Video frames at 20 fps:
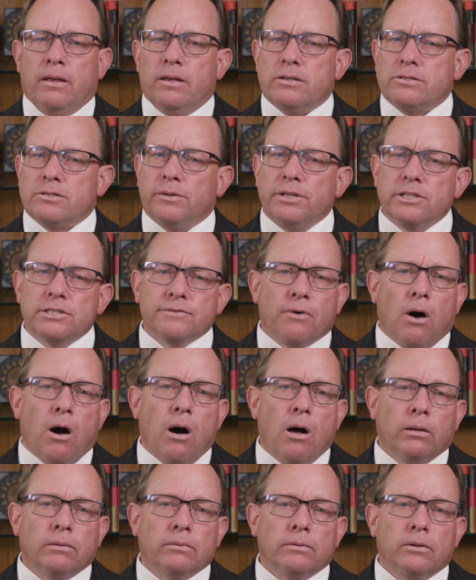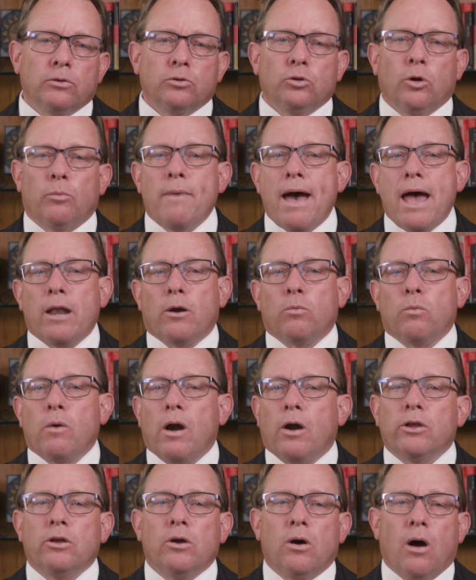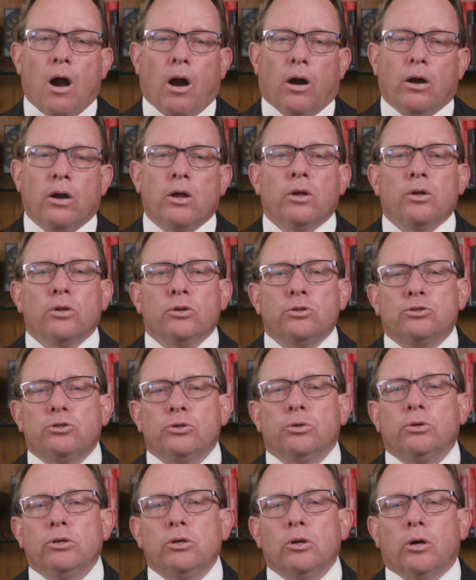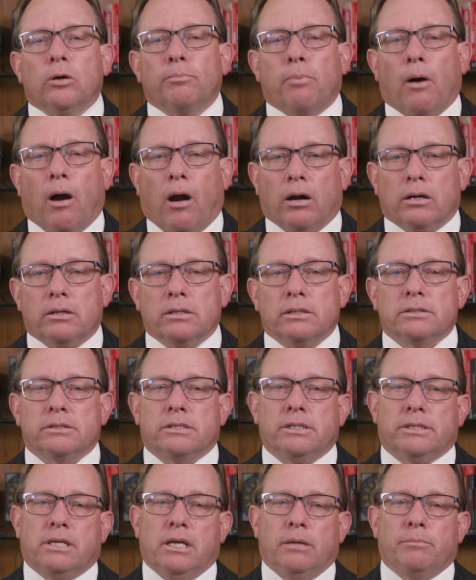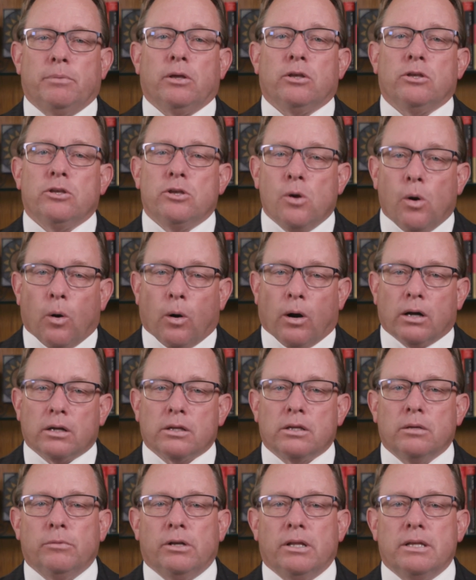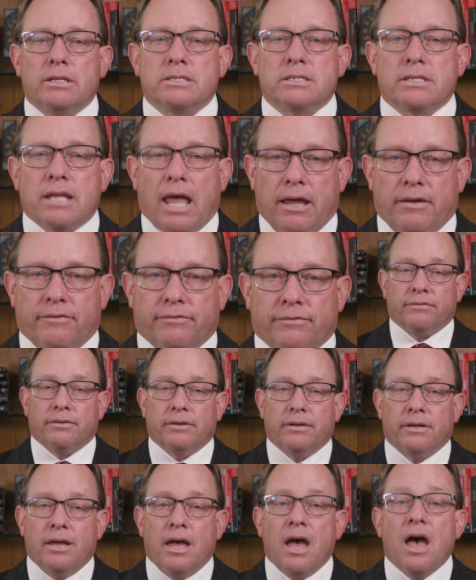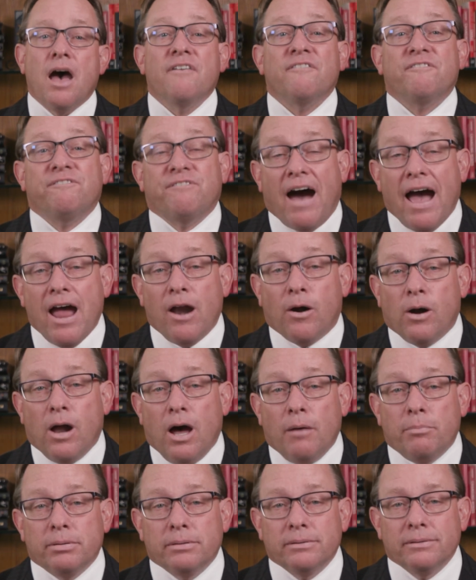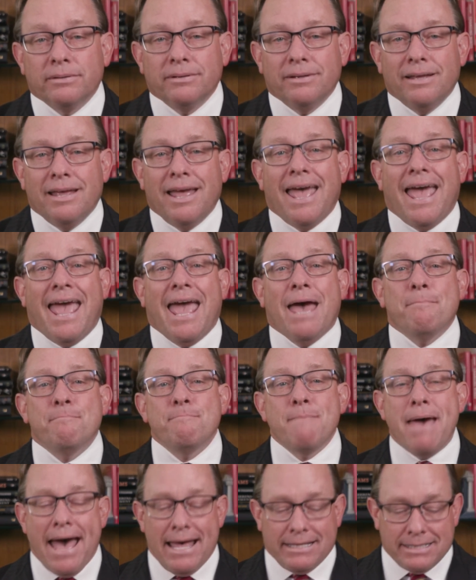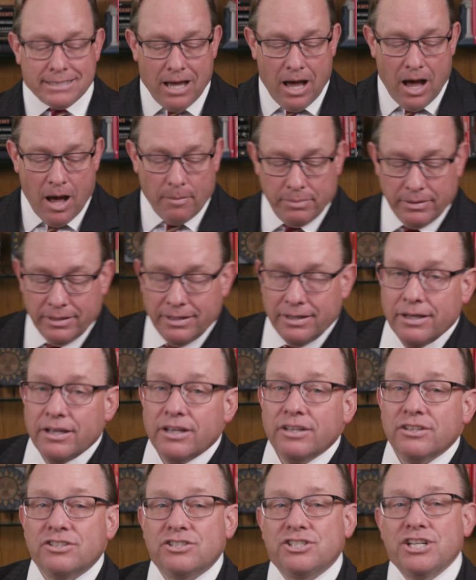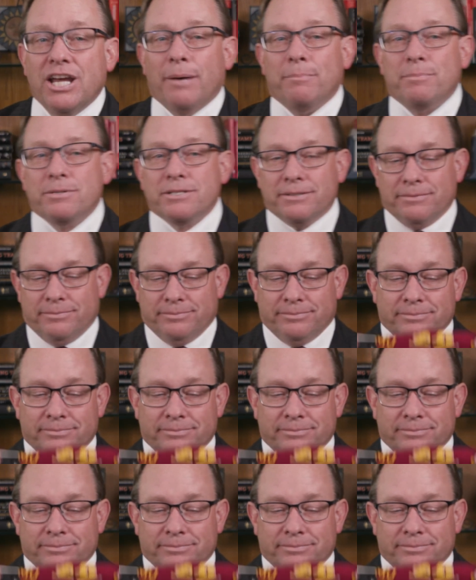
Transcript: So this fall, no matter where you are, do your part to keep your community safe. Fire up and mask up, chips.